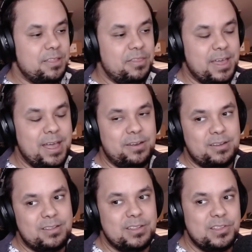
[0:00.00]
And
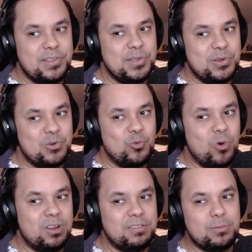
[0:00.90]
then,
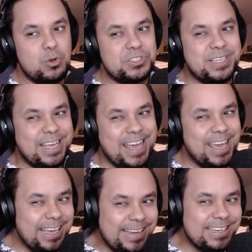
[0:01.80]
one of the most
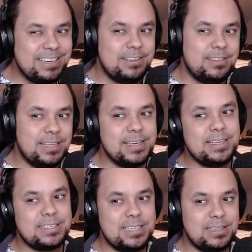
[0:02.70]
hated
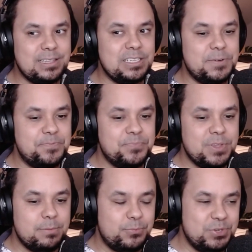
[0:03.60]
things that the
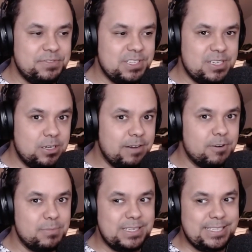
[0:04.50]
previous
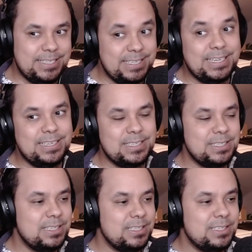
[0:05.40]
government did,
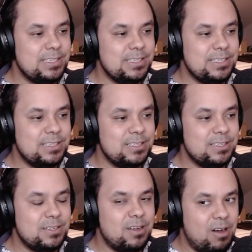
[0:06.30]

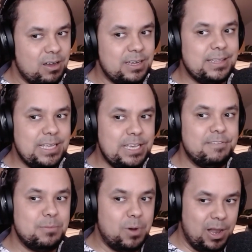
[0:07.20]

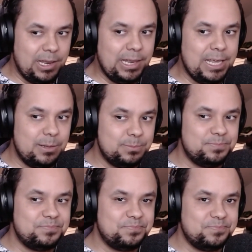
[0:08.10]
Aktiivimalli,
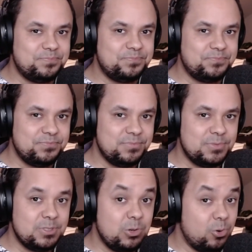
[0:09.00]

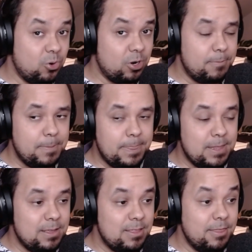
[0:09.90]
or
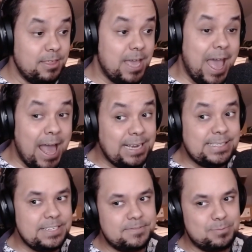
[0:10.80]
the
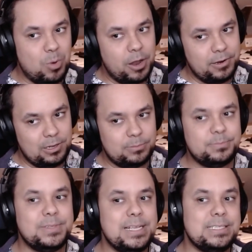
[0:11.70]
active model,
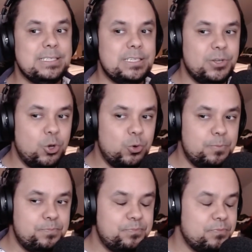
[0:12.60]
as it is known.